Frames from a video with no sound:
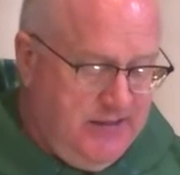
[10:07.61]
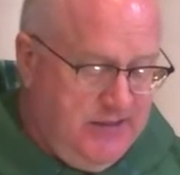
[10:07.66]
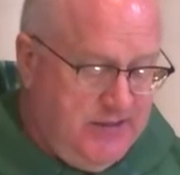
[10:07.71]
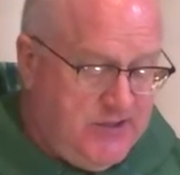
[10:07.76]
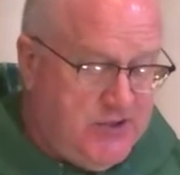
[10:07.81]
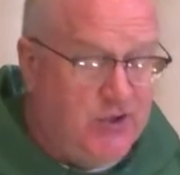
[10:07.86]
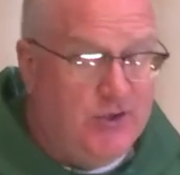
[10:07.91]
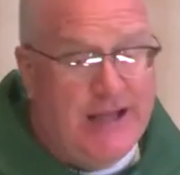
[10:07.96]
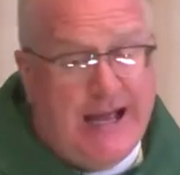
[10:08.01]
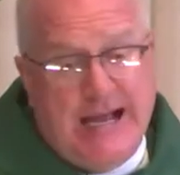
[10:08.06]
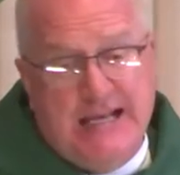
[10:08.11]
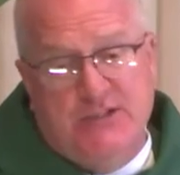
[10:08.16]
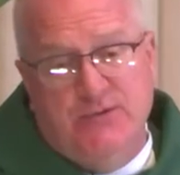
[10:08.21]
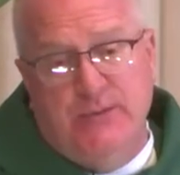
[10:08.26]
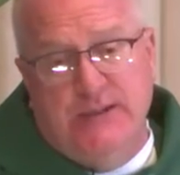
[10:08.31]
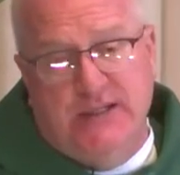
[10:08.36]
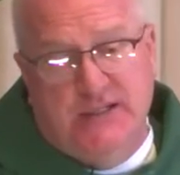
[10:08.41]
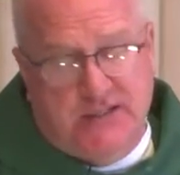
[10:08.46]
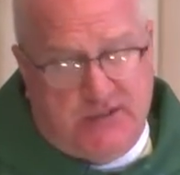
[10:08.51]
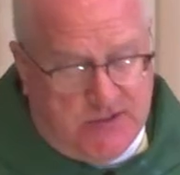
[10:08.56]
So last
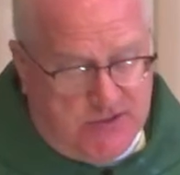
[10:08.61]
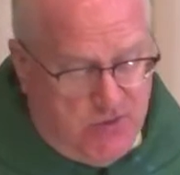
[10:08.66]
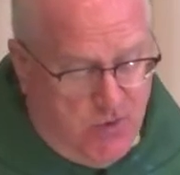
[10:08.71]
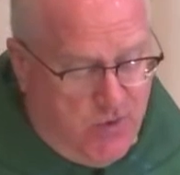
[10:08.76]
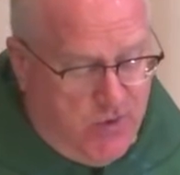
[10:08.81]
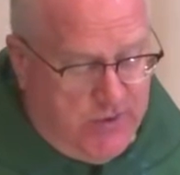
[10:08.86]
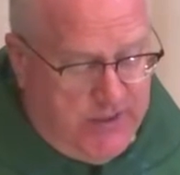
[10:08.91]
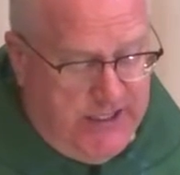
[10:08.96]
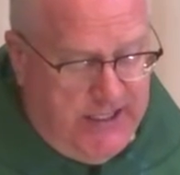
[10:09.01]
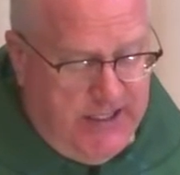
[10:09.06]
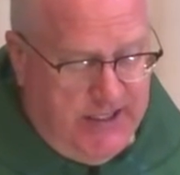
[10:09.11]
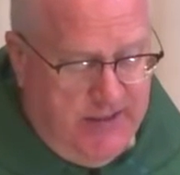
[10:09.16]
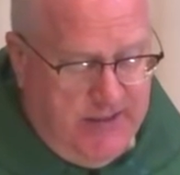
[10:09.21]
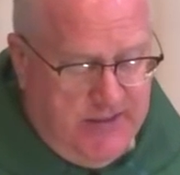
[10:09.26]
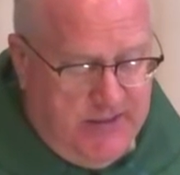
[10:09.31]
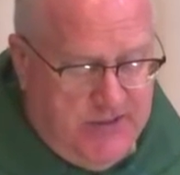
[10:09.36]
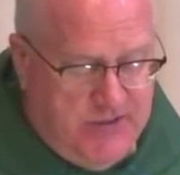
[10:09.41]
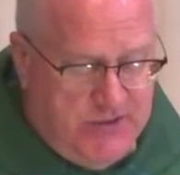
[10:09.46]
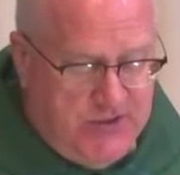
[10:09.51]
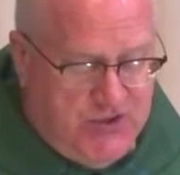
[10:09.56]
week's story
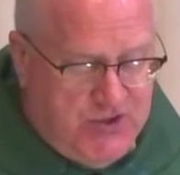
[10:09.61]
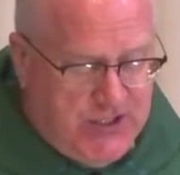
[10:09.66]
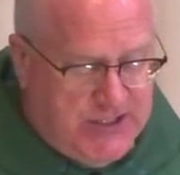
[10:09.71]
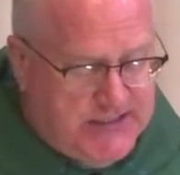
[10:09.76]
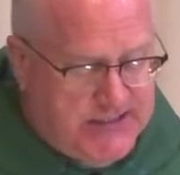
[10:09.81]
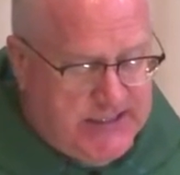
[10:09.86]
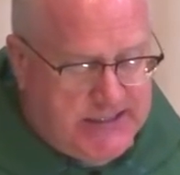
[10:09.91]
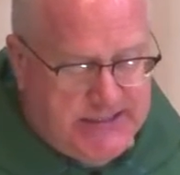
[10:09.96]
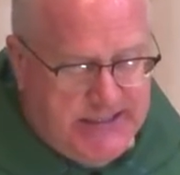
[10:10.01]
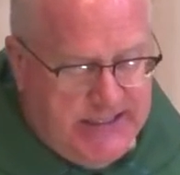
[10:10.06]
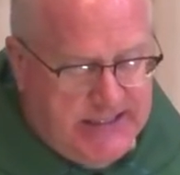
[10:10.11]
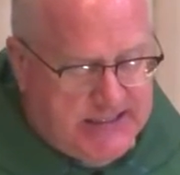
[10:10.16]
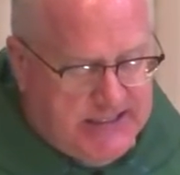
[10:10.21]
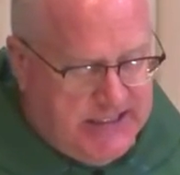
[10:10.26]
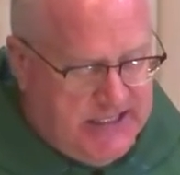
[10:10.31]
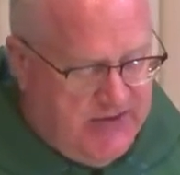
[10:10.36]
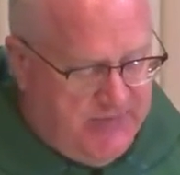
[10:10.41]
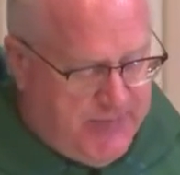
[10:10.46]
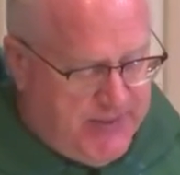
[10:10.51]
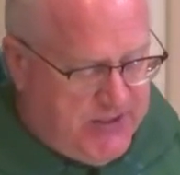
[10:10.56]
could just as
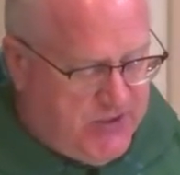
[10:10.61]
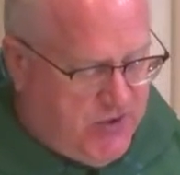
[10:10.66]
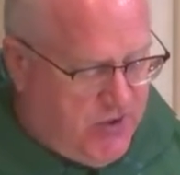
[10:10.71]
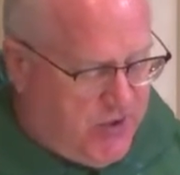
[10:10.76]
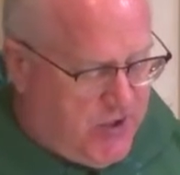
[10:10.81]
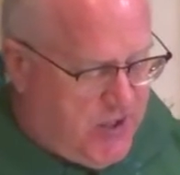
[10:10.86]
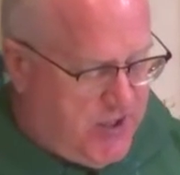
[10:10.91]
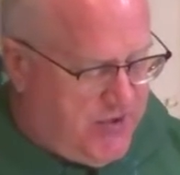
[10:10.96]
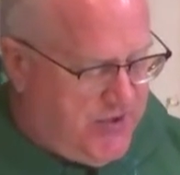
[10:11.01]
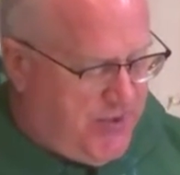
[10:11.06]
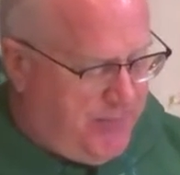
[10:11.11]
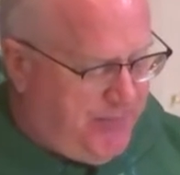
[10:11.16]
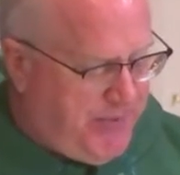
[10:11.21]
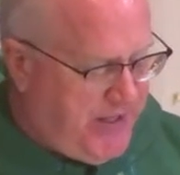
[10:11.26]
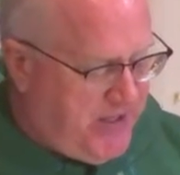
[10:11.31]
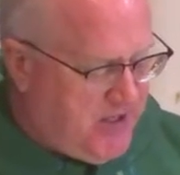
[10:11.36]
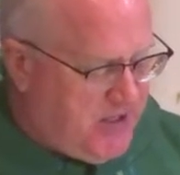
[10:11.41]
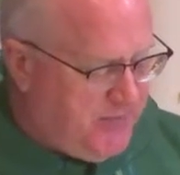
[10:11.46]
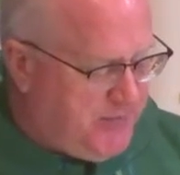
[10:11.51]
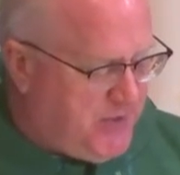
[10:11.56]
easily have been called the
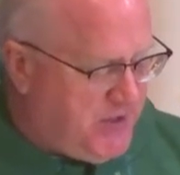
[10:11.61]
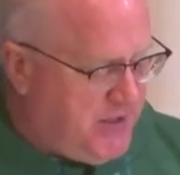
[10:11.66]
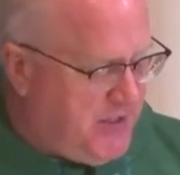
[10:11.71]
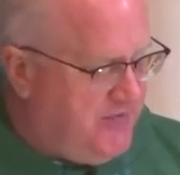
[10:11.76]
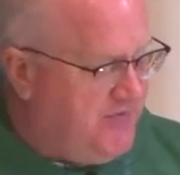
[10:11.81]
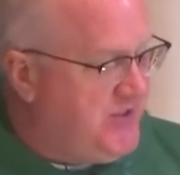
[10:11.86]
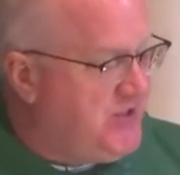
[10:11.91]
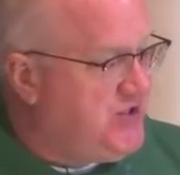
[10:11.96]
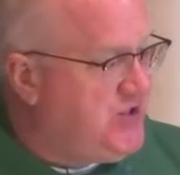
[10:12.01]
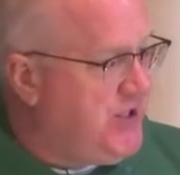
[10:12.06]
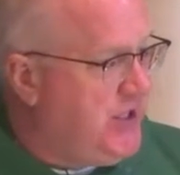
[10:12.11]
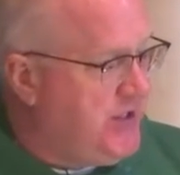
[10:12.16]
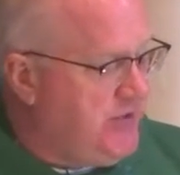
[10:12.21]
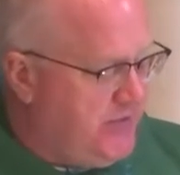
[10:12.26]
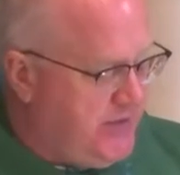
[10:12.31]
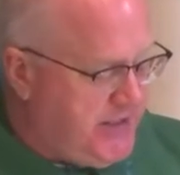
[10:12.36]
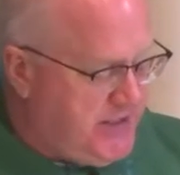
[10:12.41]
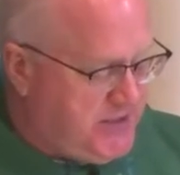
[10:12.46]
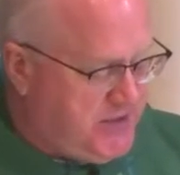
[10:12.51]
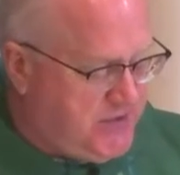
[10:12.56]
parable of the
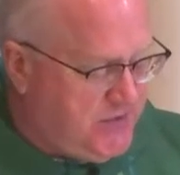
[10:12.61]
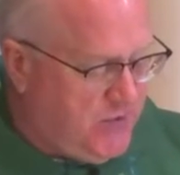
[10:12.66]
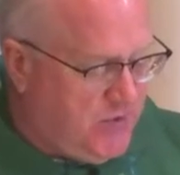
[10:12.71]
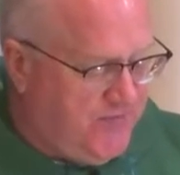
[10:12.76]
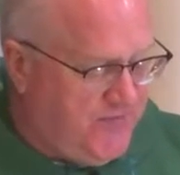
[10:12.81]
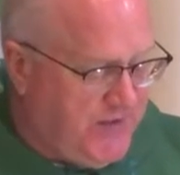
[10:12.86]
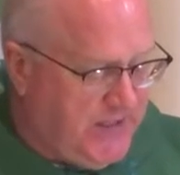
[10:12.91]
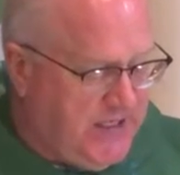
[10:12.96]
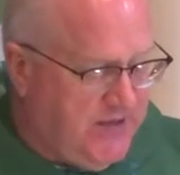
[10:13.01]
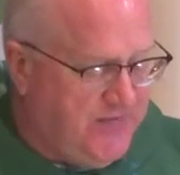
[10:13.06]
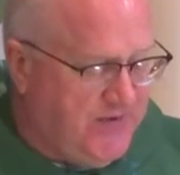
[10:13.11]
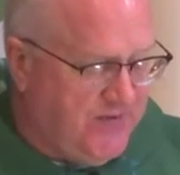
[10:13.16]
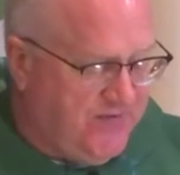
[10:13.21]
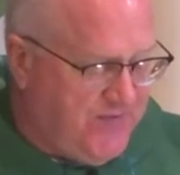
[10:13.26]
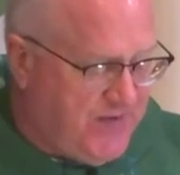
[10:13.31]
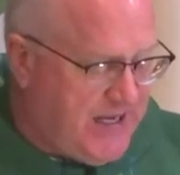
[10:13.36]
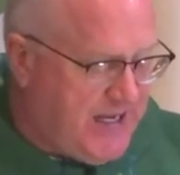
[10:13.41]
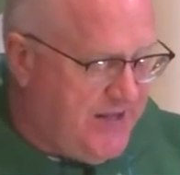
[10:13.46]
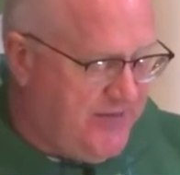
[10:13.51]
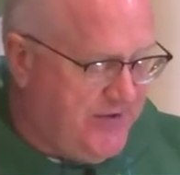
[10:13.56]
generous or forgiving
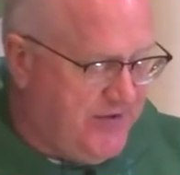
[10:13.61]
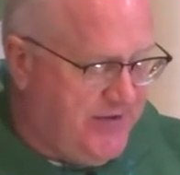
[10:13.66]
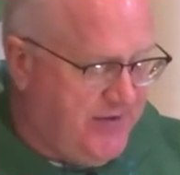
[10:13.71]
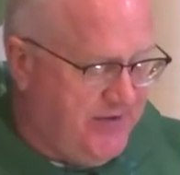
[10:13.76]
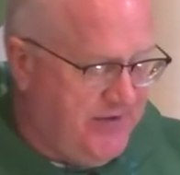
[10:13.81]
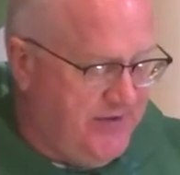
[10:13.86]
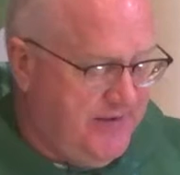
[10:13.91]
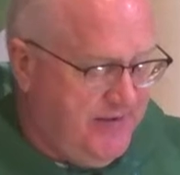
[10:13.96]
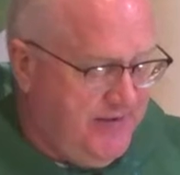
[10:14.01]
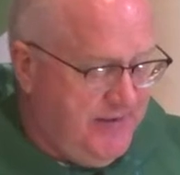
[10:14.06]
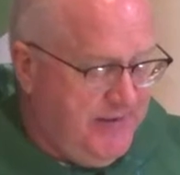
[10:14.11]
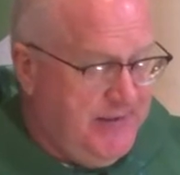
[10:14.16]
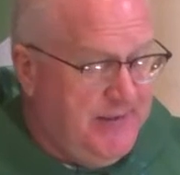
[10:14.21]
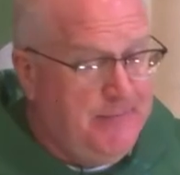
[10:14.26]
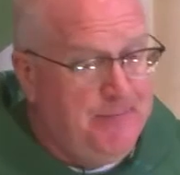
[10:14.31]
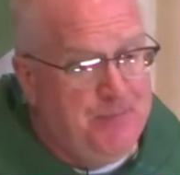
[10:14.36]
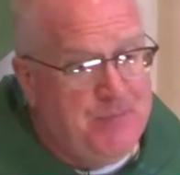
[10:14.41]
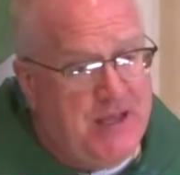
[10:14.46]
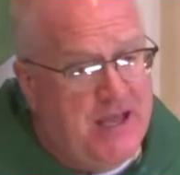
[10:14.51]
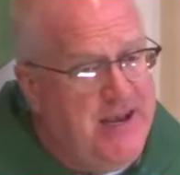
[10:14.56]
father,
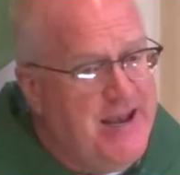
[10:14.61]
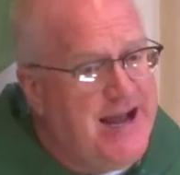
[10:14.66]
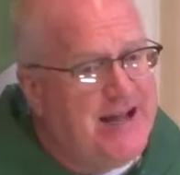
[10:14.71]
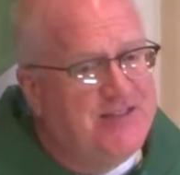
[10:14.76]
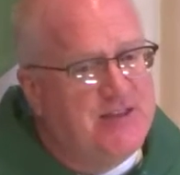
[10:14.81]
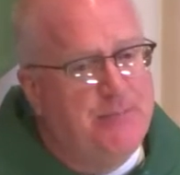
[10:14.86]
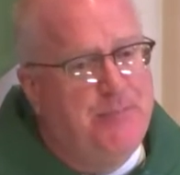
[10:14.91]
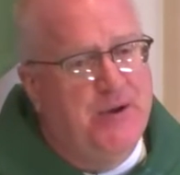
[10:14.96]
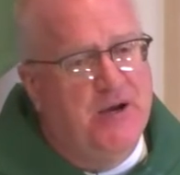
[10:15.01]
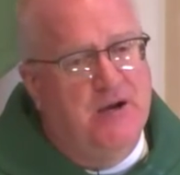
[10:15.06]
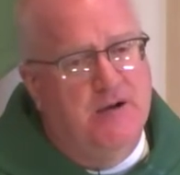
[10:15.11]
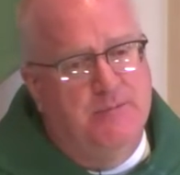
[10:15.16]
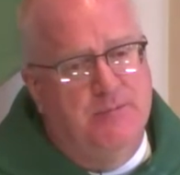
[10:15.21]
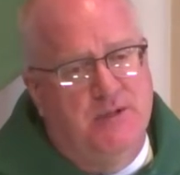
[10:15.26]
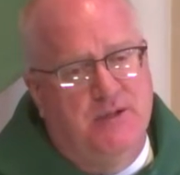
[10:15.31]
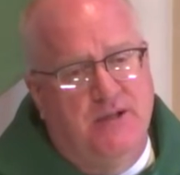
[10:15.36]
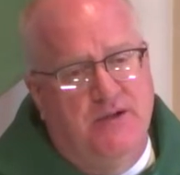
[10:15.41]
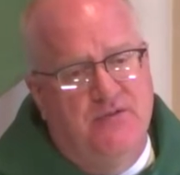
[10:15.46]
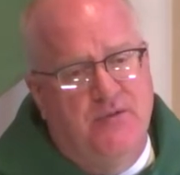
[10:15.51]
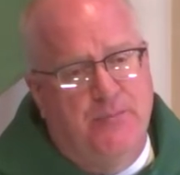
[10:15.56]
and not the
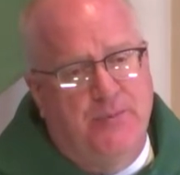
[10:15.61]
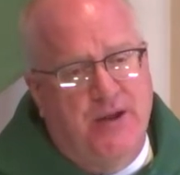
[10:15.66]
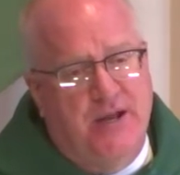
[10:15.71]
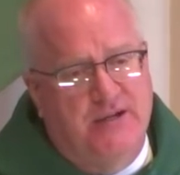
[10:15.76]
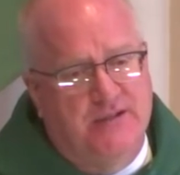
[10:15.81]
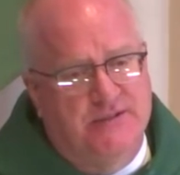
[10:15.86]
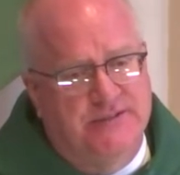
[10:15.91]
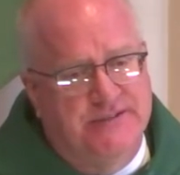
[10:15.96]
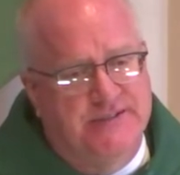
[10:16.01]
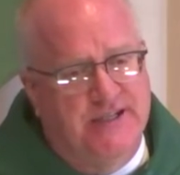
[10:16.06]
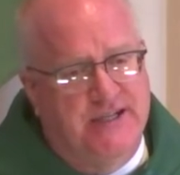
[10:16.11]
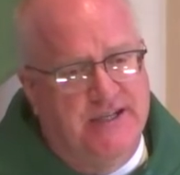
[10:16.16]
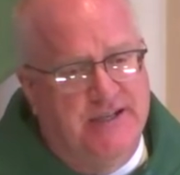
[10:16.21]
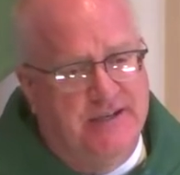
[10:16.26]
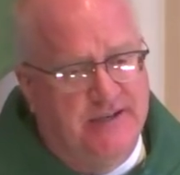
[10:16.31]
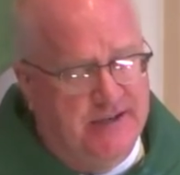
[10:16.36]
parable of the prodigal son.